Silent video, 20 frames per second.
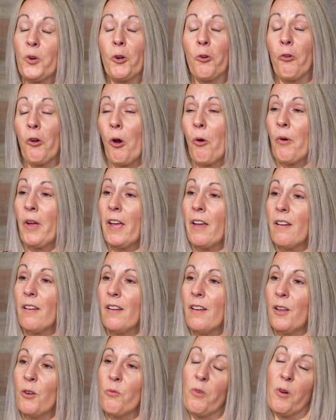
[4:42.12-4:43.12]
we're
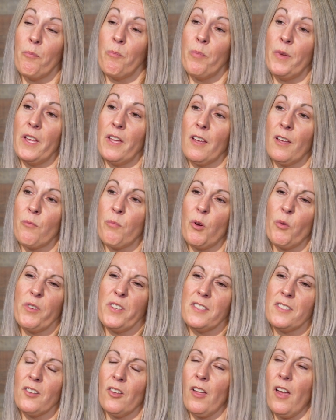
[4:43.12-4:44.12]
growing and we're big, but we
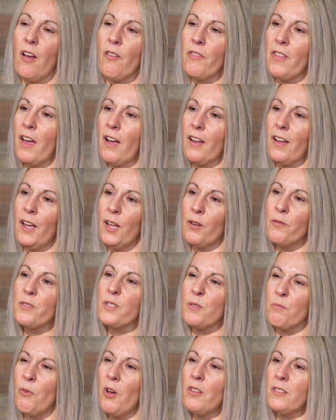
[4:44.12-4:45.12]
still have that kind of
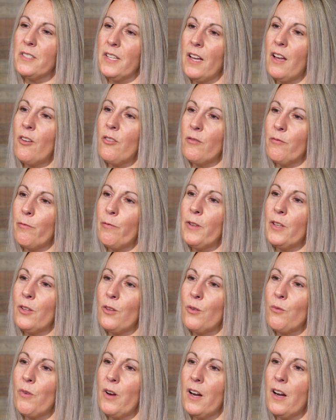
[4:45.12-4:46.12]
small town
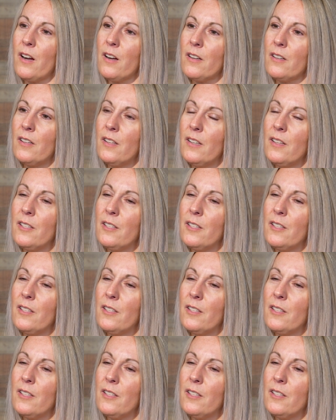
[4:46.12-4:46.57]
feel where